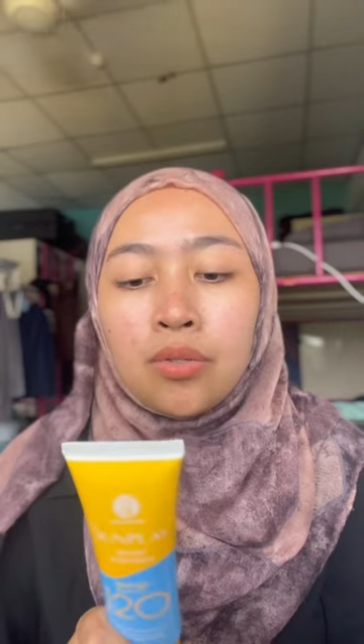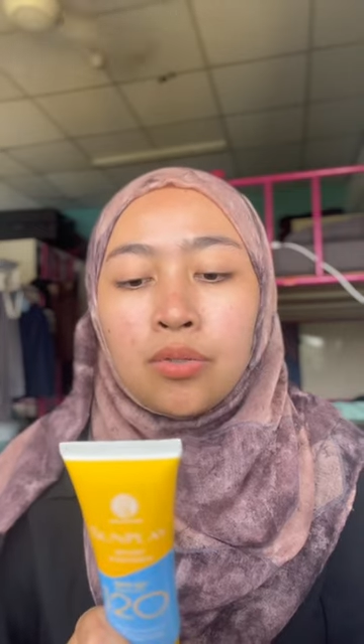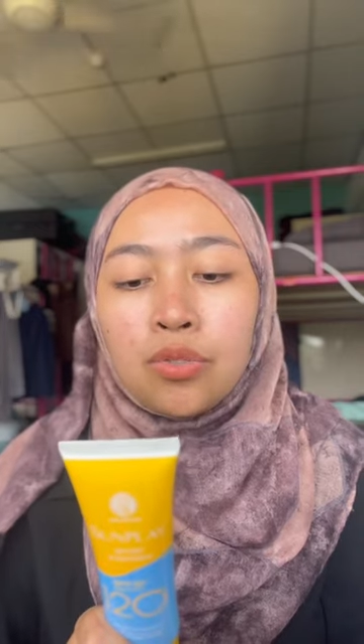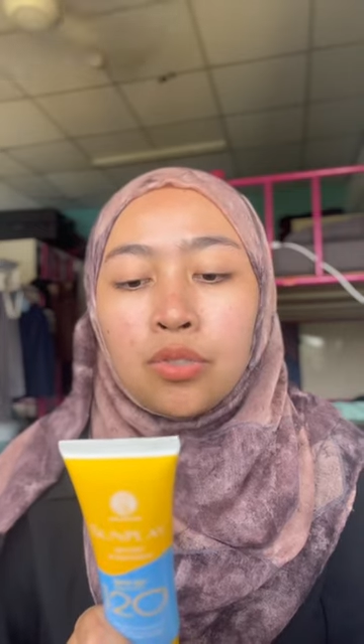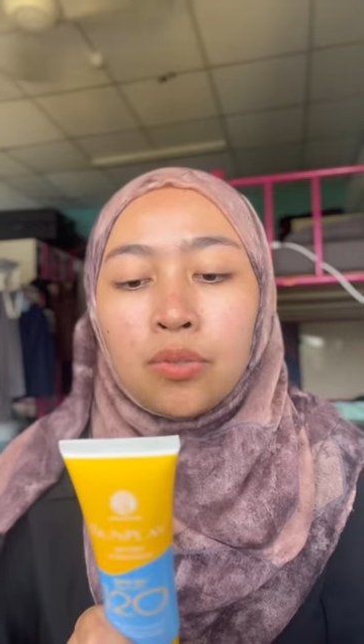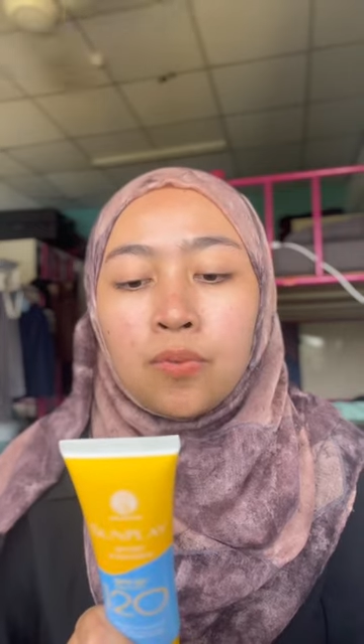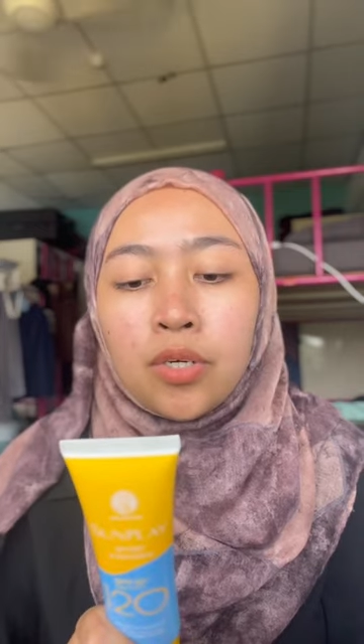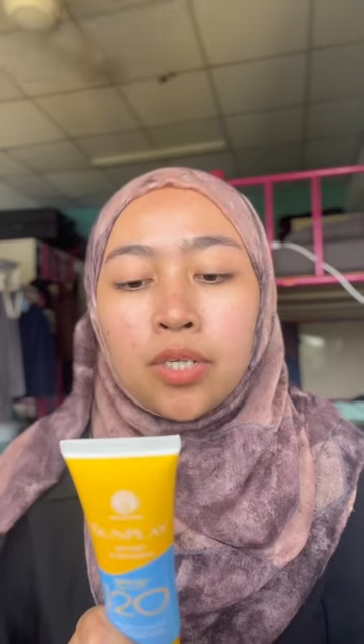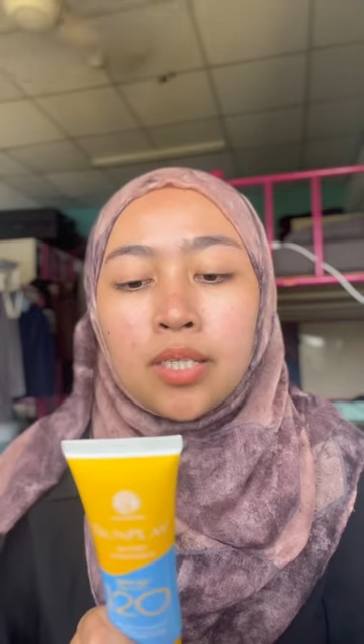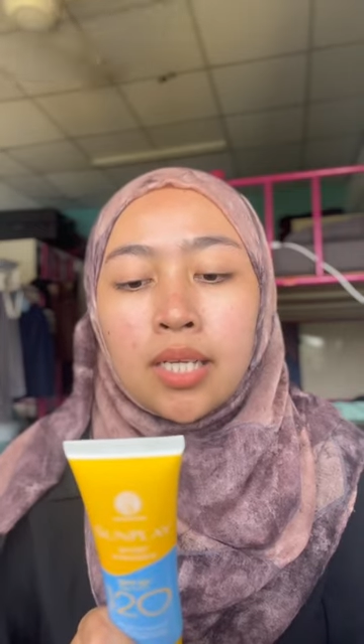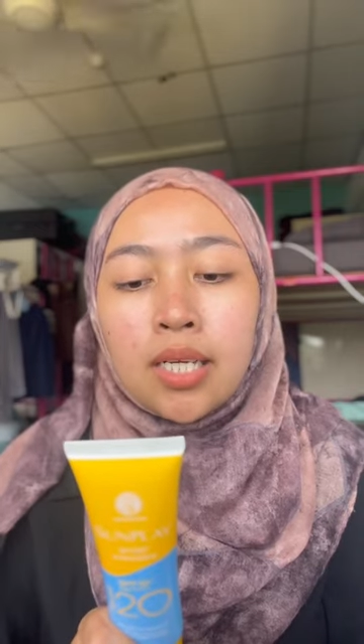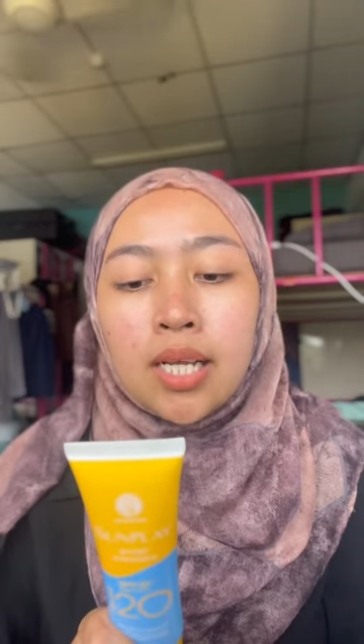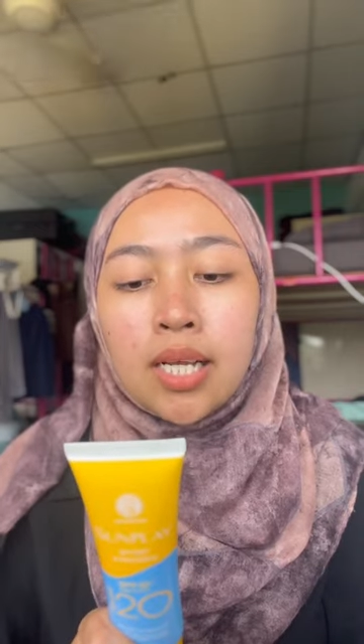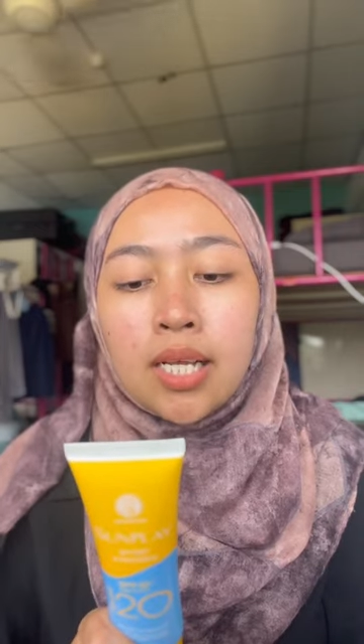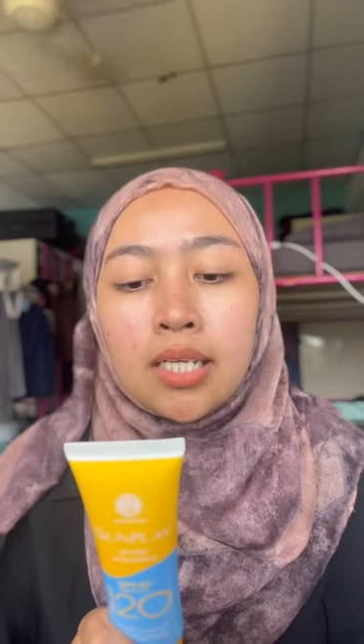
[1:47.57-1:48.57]
to
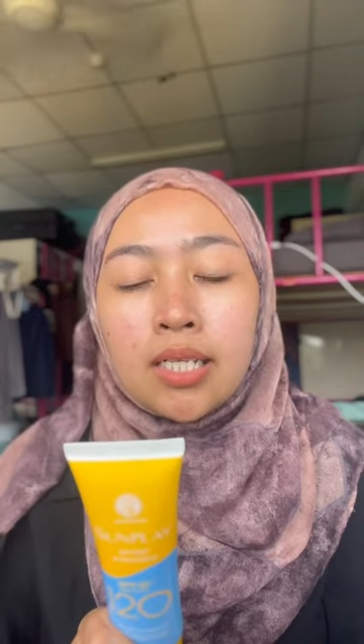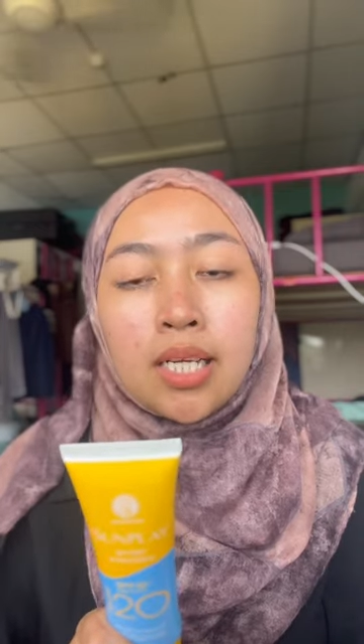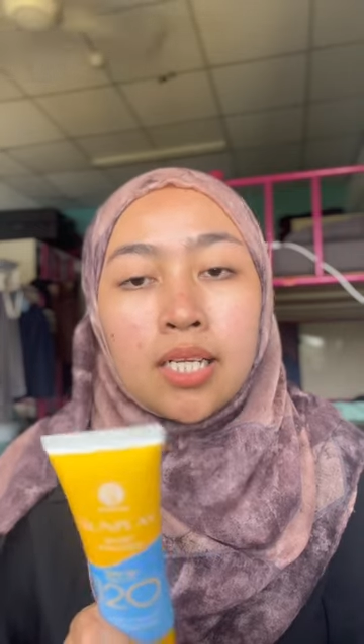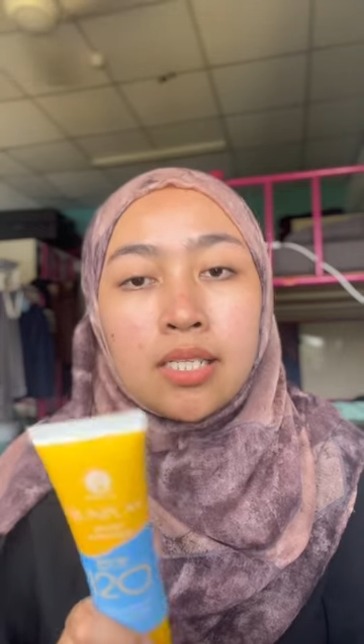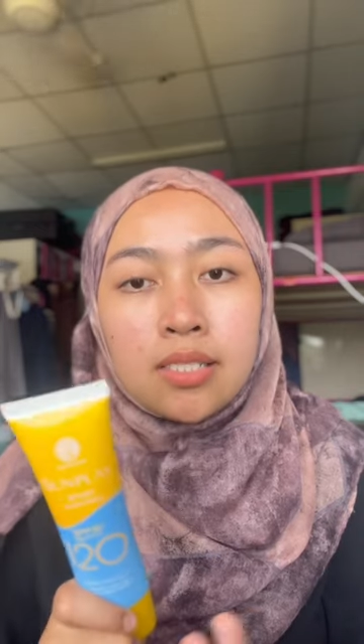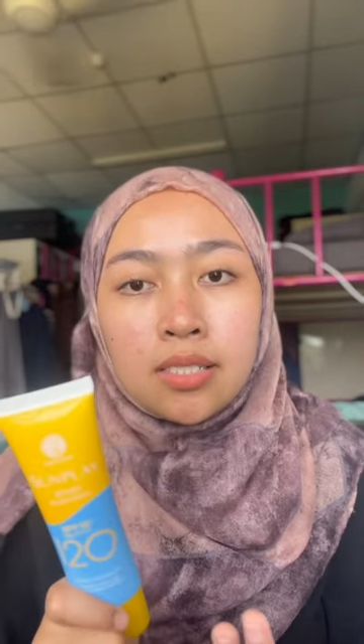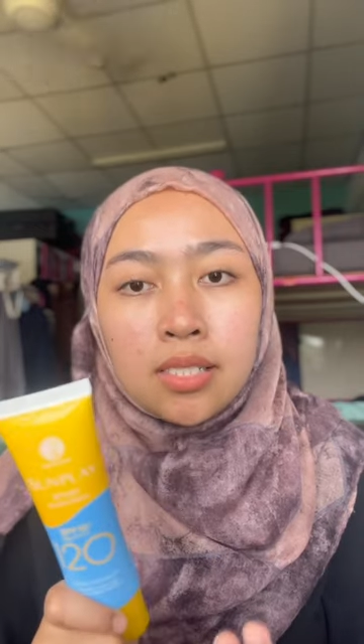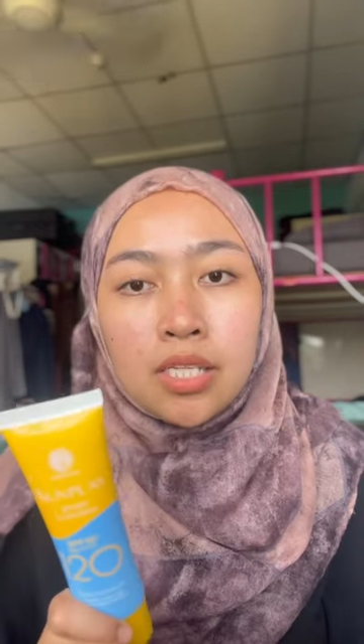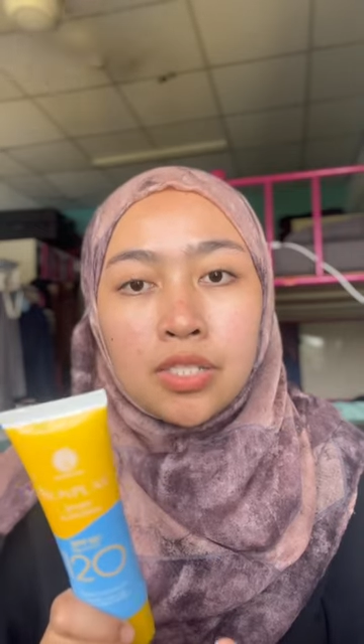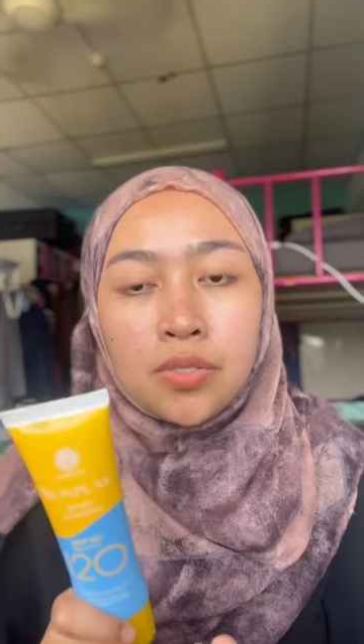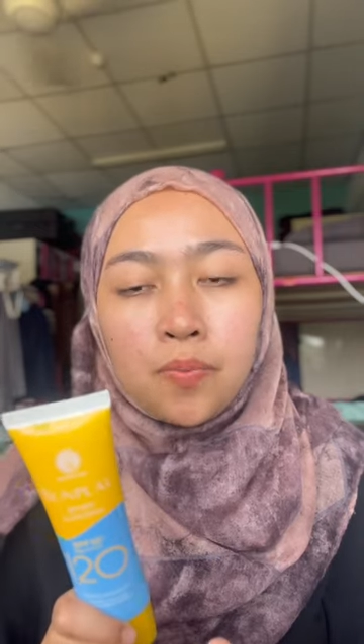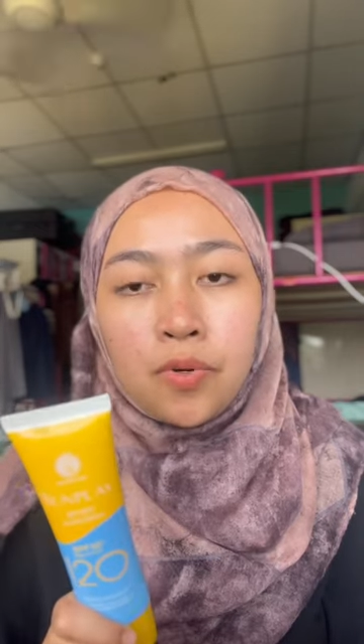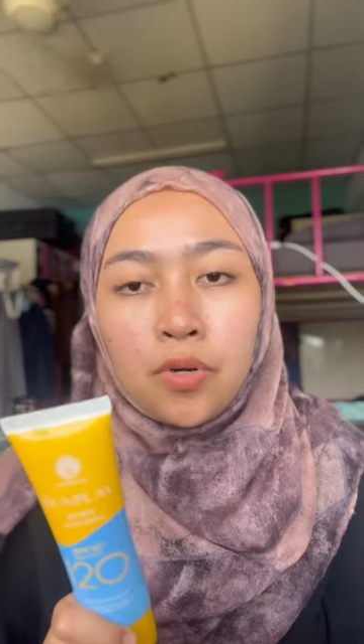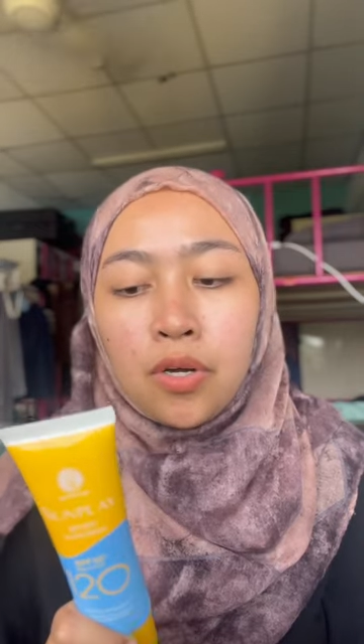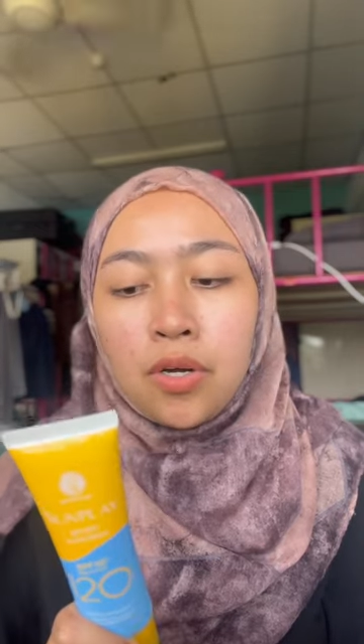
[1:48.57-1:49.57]
protect against
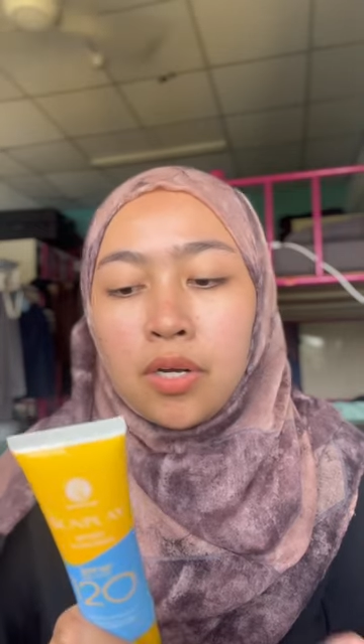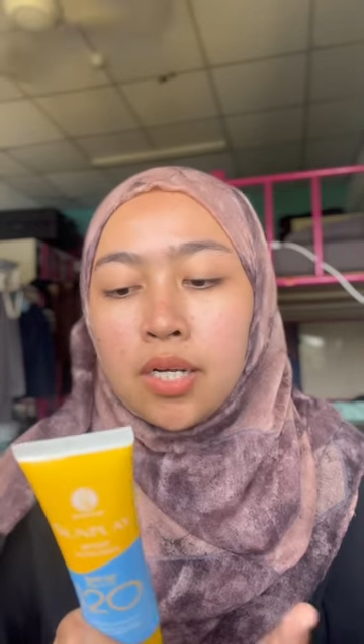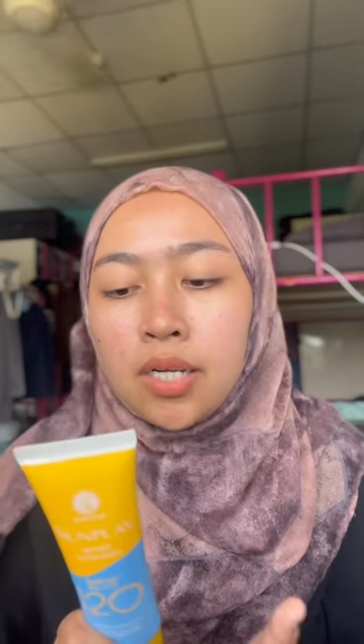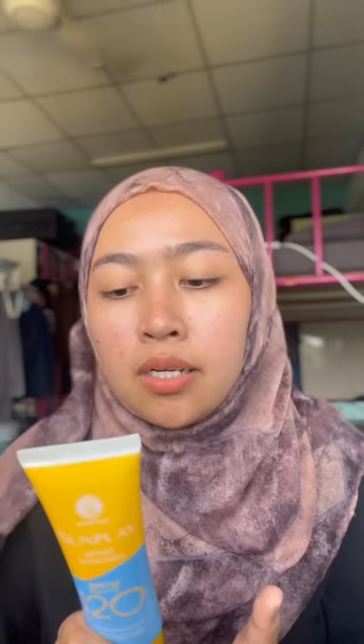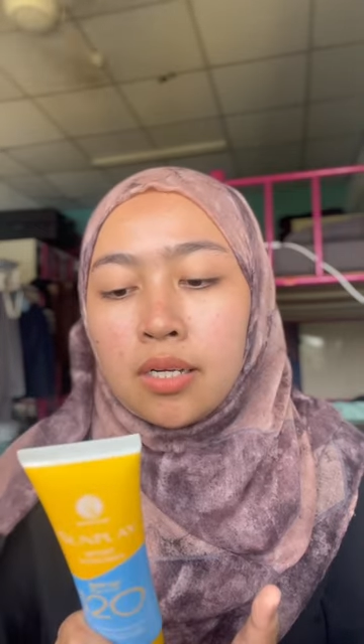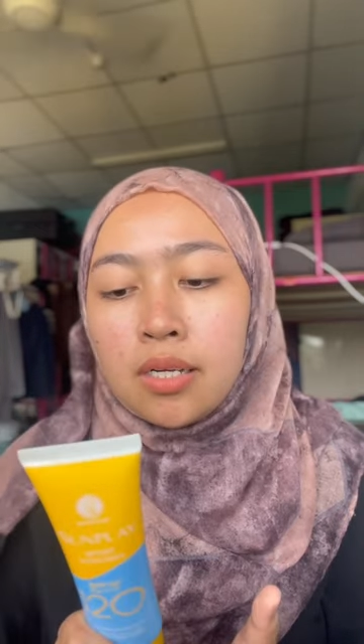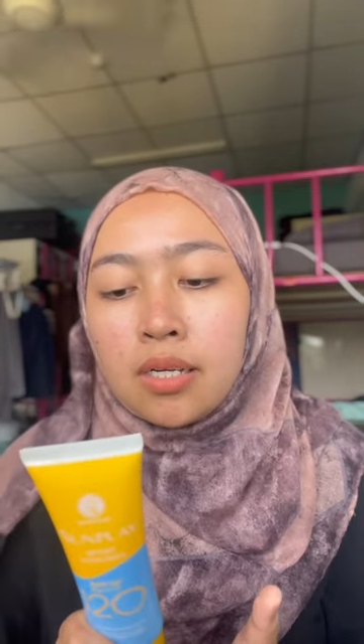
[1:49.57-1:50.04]
sunspot,